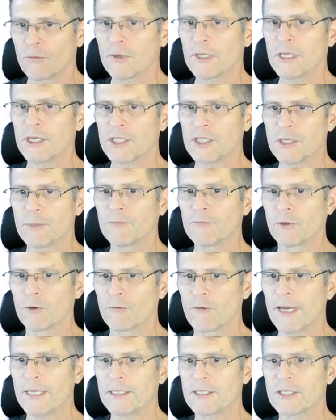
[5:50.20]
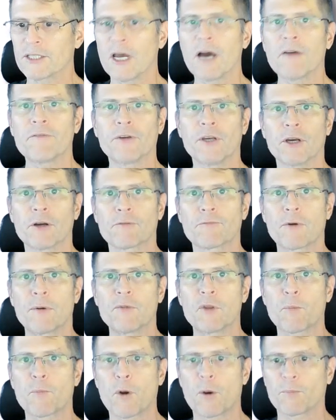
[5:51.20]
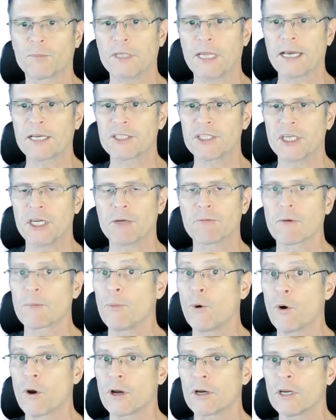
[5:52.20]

some great stuff here from the perplexity report.